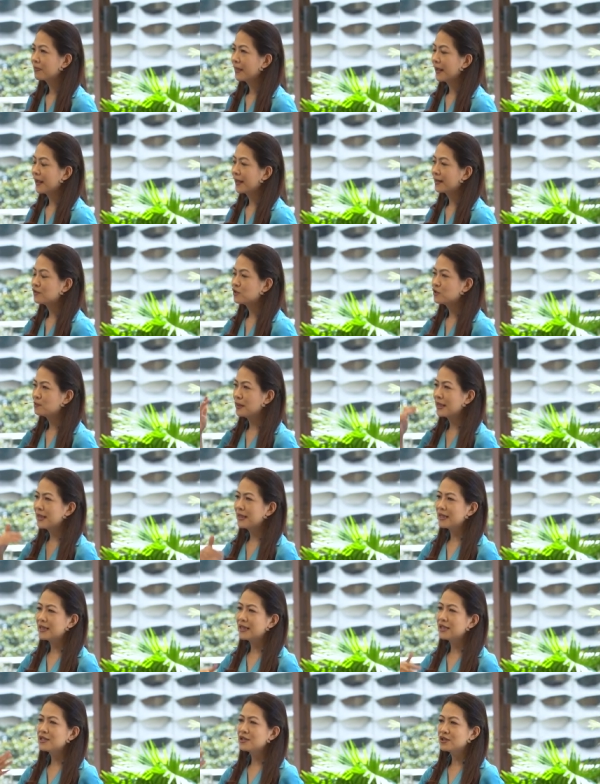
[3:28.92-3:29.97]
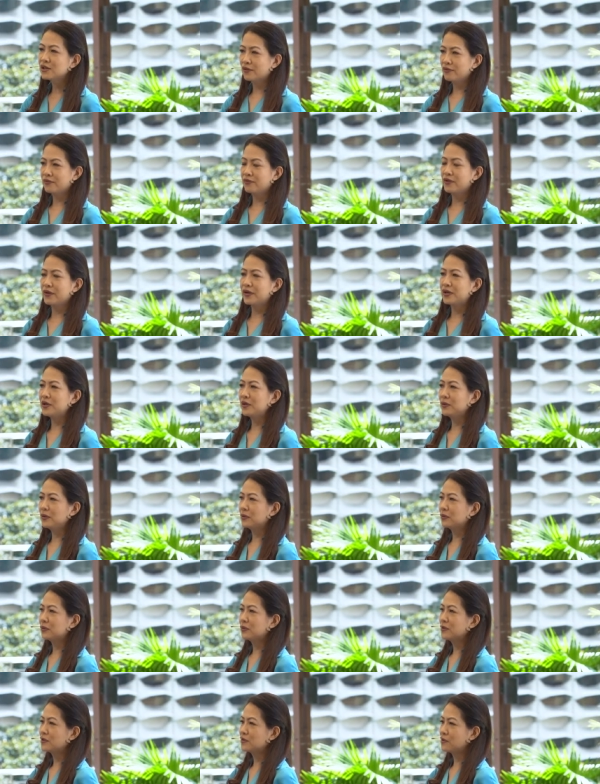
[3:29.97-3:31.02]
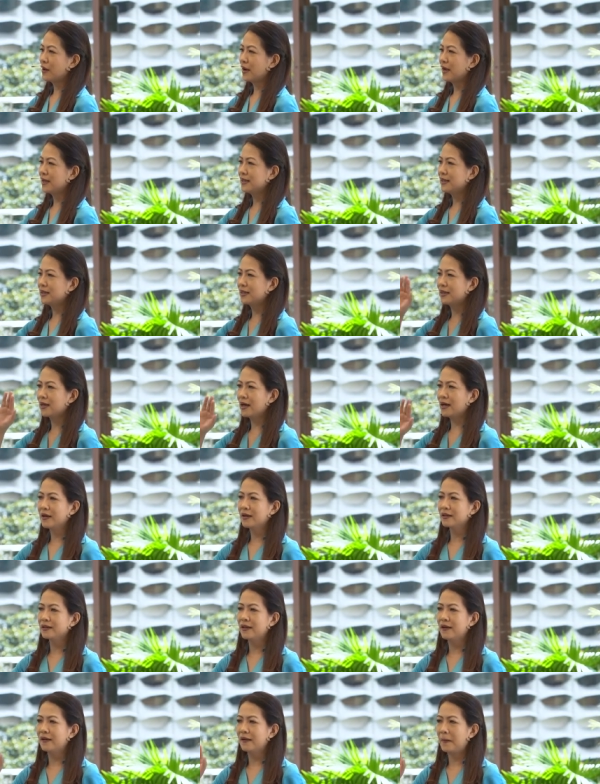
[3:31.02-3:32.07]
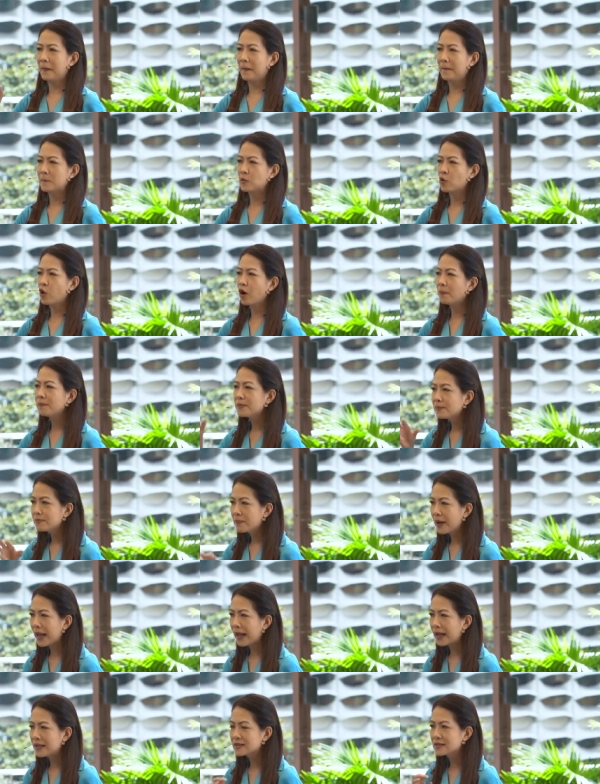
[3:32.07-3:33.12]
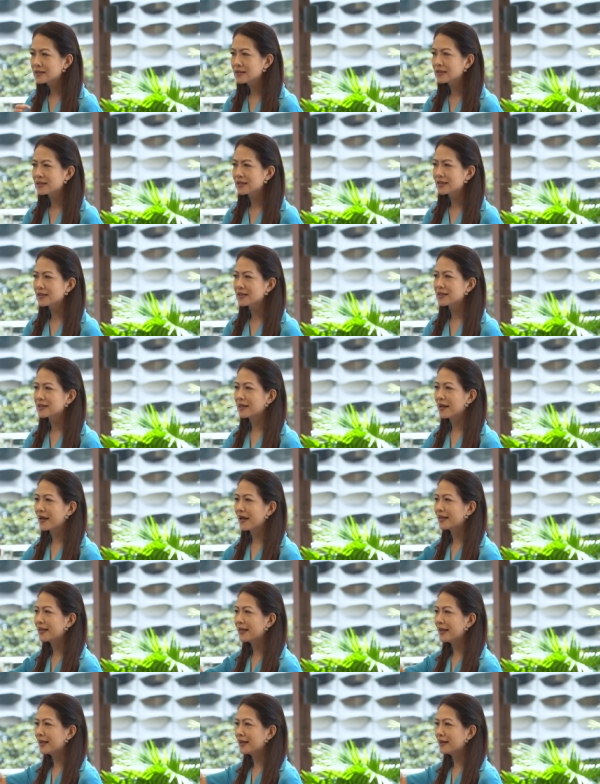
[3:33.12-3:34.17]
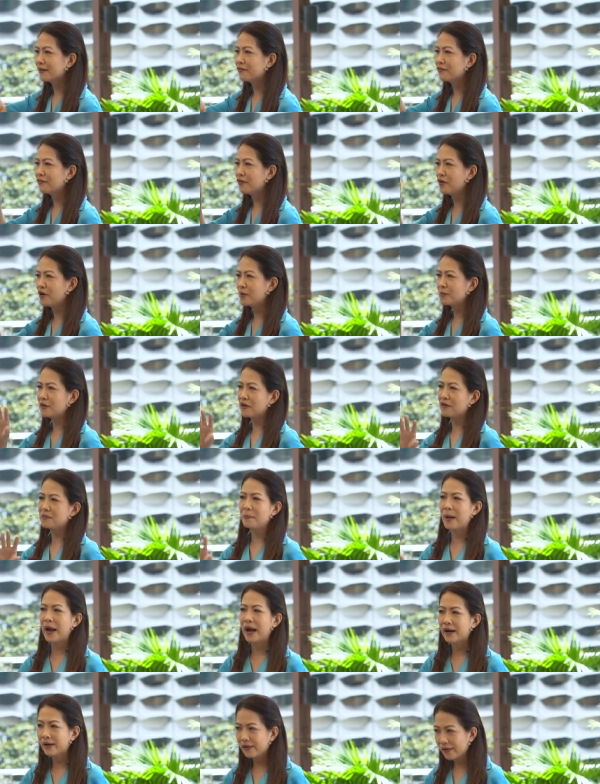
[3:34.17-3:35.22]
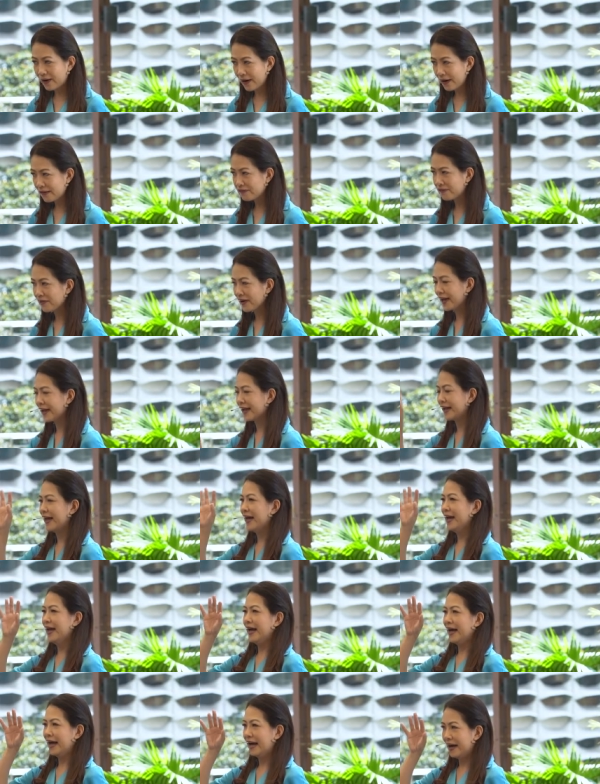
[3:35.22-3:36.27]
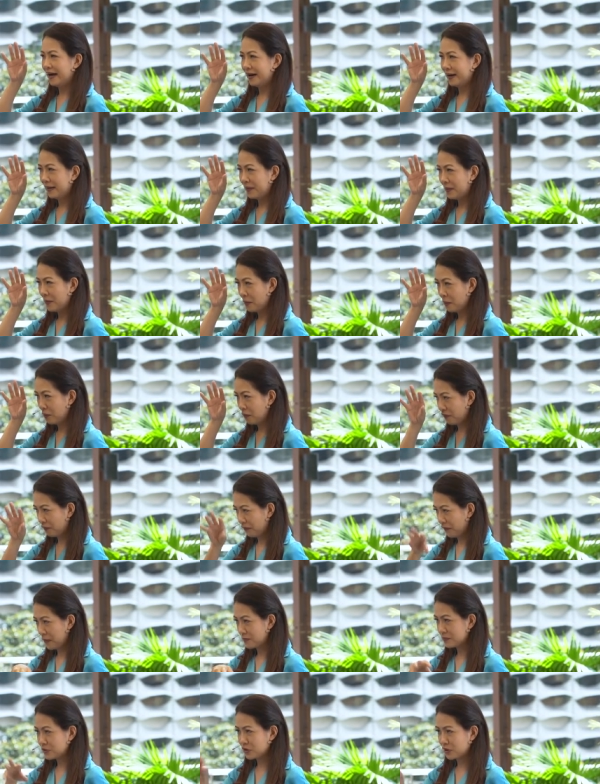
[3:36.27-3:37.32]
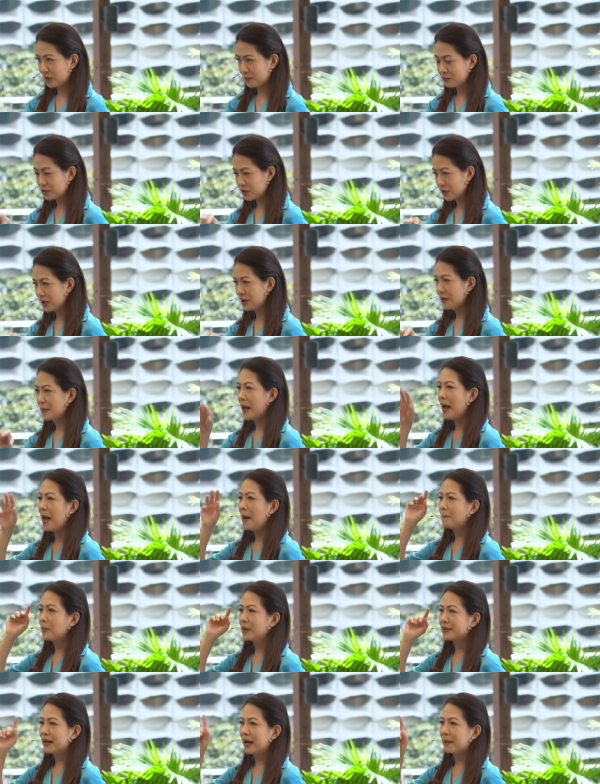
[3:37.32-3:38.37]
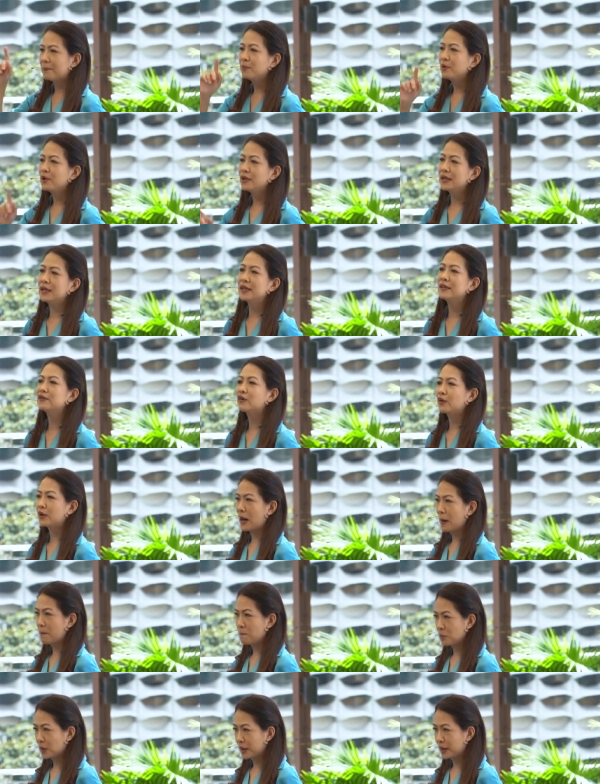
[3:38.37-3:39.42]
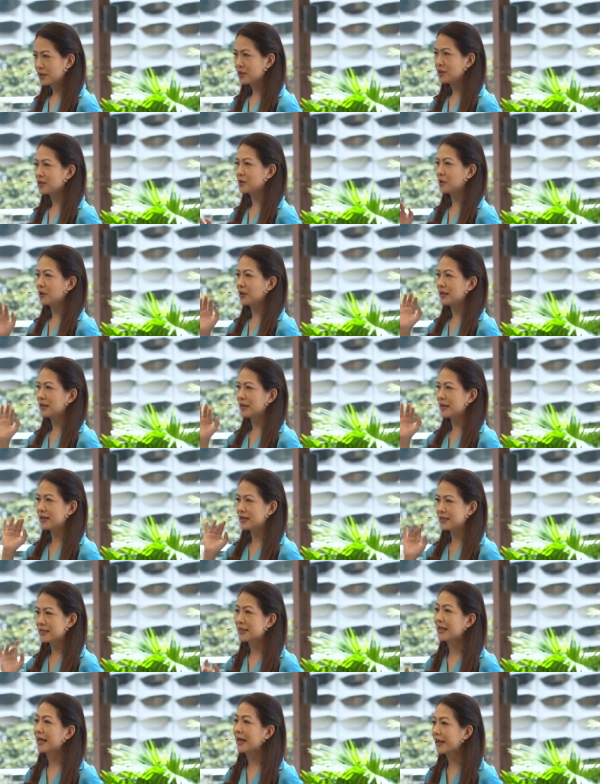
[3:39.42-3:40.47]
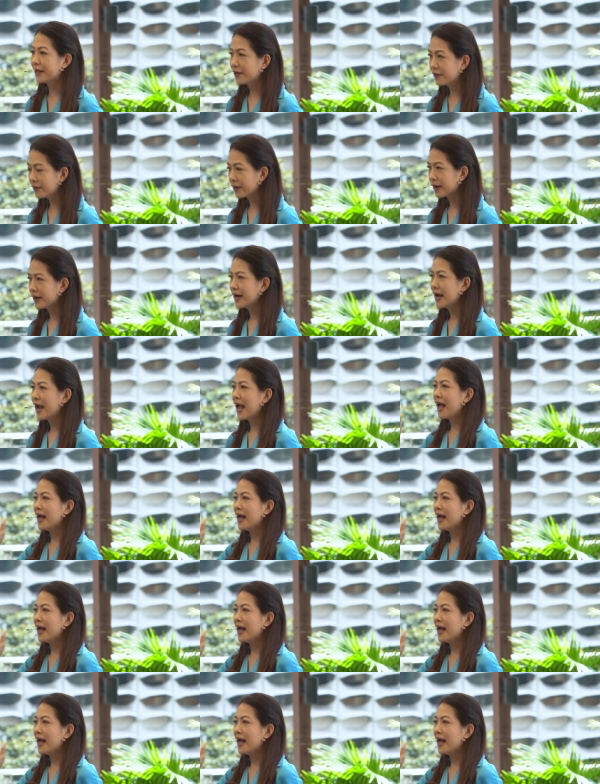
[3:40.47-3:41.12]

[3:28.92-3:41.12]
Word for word: And to make it easier for you, so I did not uh, copy paste this in the slide in the form of paragraph like uh, from scripture, but I put it into numbers so that it is clearer.